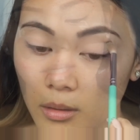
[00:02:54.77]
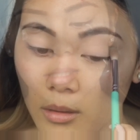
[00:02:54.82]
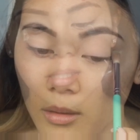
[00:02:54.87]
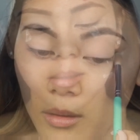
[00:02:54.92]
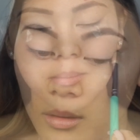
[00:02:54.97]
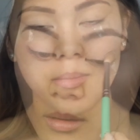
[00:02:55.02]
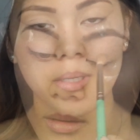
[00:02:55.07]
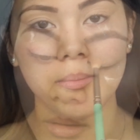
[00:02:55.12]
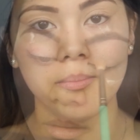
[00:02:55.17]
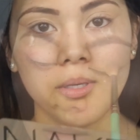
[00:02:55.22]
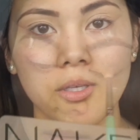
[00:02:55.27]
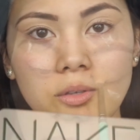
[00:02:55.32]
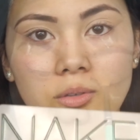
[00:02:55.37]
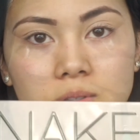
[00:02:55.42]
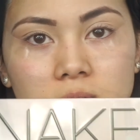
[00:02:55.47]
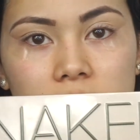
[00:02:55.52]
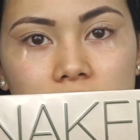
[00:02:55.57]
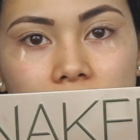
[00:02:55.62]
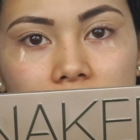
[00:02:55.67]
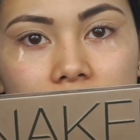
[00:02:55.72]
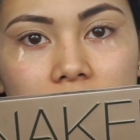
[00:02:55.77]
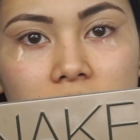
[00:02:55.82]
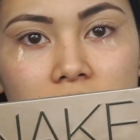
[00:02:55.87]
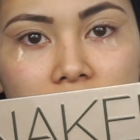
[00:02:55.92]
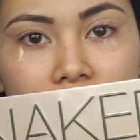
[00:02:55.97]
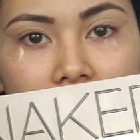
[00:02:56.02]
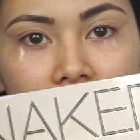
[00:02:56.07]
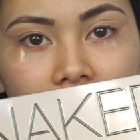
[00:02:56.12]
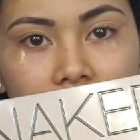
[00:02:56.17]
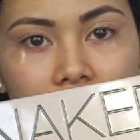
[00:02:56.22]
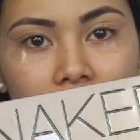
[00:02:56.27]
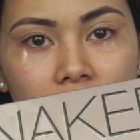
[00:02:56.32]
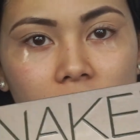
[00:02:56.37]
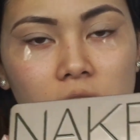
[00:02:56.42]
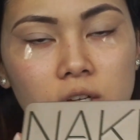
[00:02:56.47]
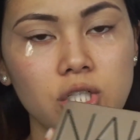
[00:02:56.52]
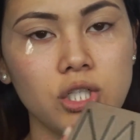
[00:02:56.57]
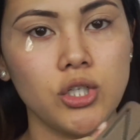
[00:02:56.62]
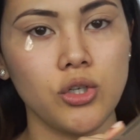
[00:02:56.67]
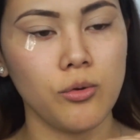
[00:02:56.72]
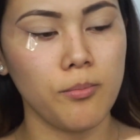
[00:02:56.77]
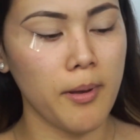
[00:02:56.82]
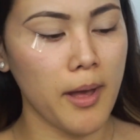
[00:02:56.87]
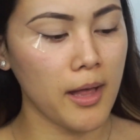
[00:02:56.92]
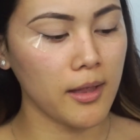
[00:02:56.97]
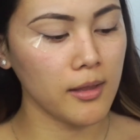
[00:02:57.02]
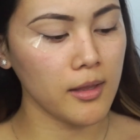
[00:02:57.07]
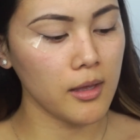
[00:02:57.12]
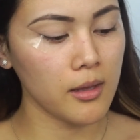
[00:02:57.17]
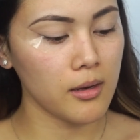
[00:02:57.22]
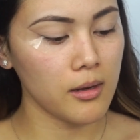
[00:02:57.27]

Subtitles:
I'm going to be using the Naked 2 palette.